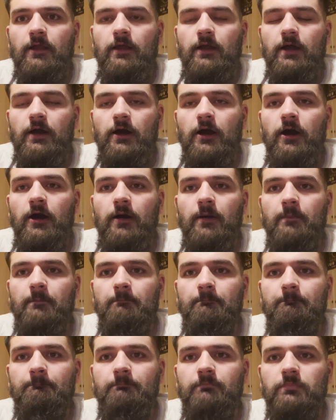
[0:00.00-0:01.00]

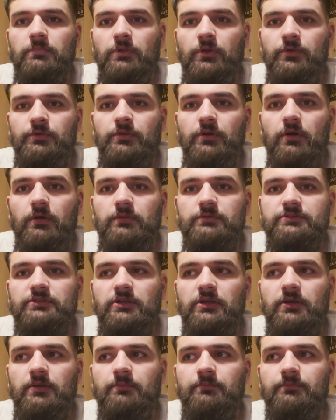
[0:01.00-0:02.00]
load dogs
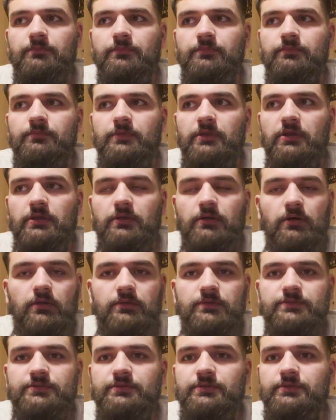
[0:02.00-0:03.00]
up, get
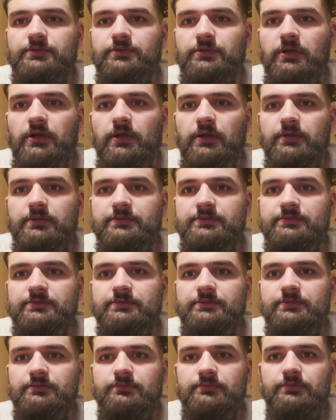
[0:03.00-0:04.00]
collars in their trucks,
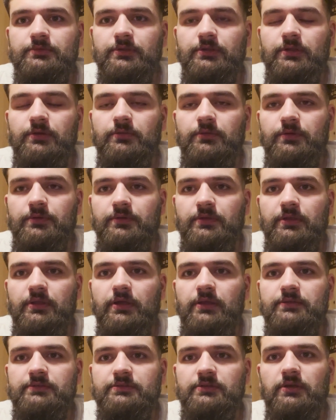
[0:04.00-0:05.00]
load the
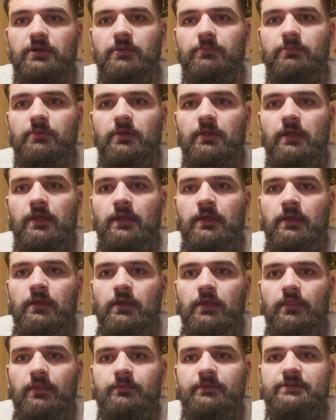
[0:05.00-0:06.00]
guns up,
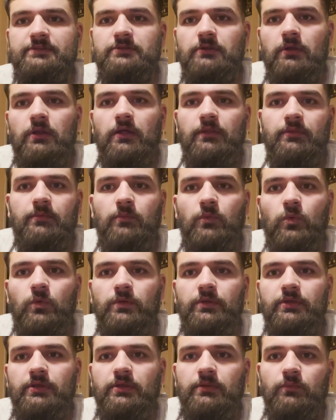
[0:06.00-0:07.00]
and then we start out in the
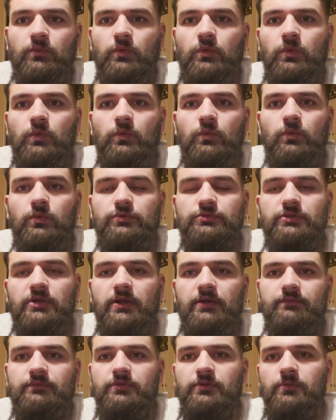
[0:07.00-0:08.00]
morning and we'll
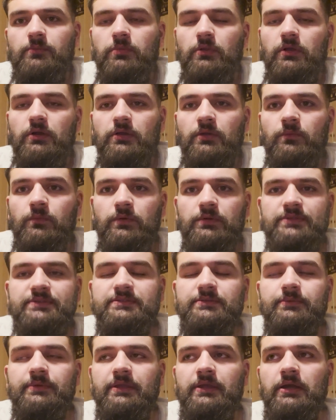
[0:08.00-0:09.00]
drive to a block of woods
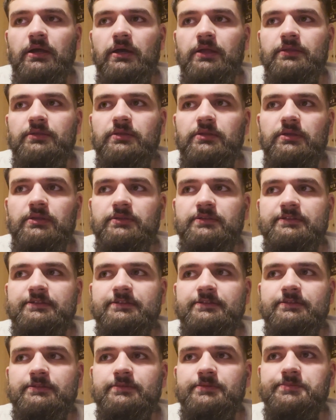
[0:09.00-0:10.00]
that we hunt.
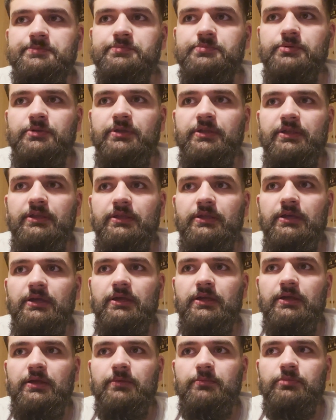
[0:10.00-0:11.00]
That's pretty
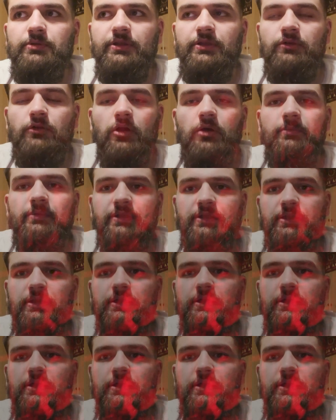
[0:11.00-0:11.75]
common to get a